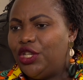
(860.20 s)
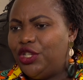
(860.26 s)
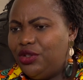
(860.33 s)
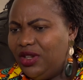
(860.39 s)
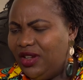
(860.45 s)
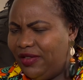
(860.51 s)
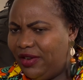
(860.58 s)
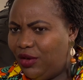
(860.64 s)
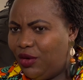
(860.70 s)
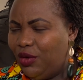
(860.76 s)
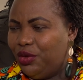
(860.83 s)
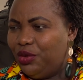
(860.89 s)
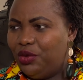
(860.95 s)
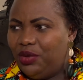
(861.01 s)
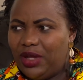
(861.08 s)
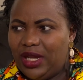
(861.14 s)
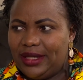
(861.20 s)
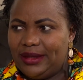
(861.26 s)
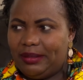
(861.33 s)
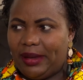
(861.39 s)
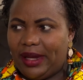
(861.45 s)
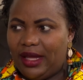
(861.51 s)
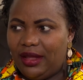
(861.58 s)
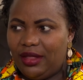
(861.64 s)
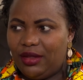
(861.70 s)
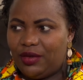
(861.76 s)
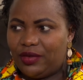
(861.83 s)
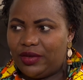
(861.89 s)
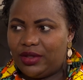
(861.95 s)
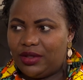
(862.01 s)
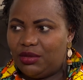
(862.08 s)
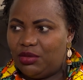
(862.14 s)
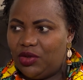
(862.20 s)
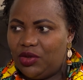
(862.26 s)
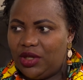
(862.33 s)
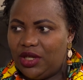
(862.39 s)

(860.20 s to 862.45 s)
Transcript: Did you ever go through that path of smoking?